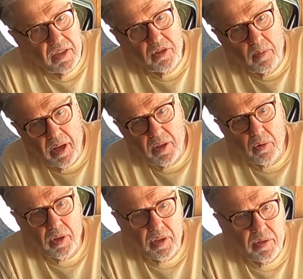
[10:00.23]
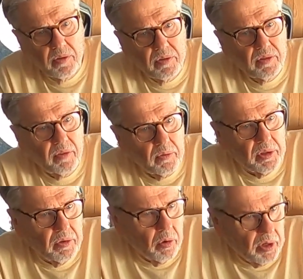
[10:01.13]
you might want to use
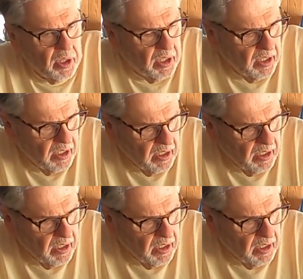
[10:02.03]
3/4.